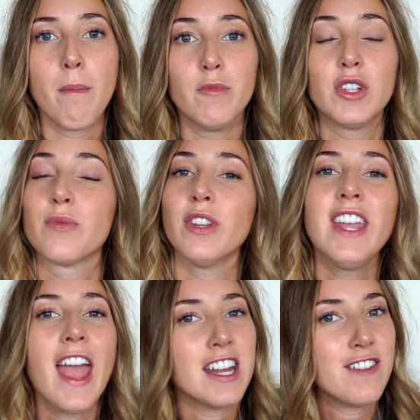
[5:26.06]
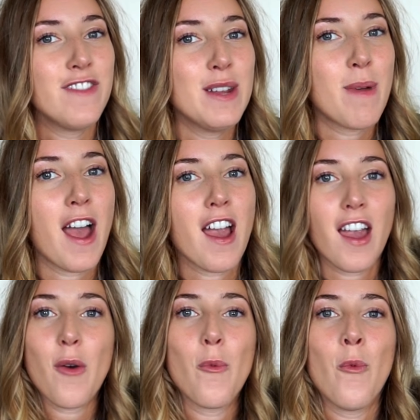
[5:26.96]
Just really any
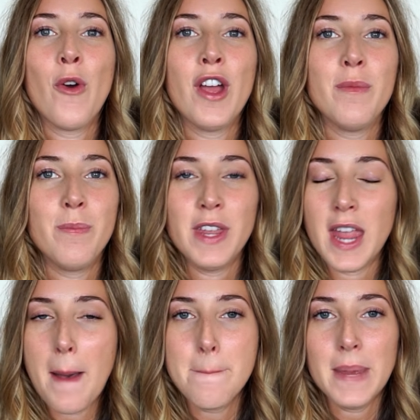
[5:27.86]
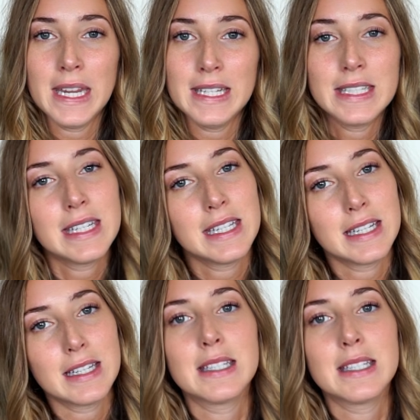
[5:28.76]
feedback would be amazing,